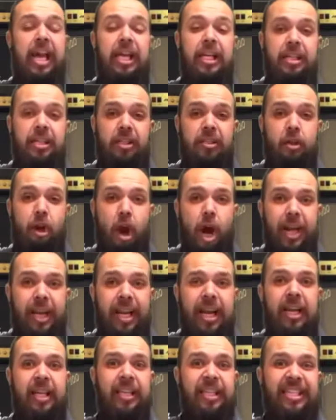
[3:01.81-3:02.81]
inside
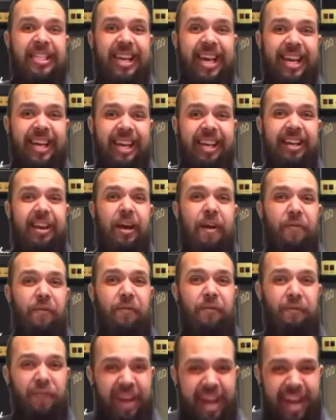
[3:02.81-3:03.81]
the 2nd
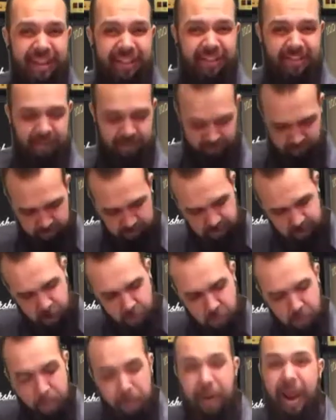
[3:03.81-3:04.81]
fret.
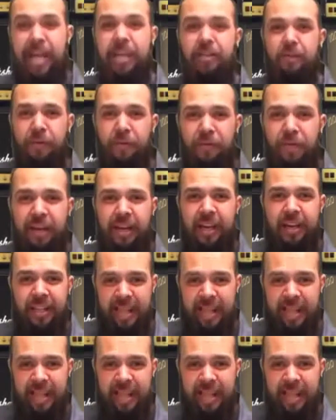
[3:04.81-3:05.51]
And we place our finger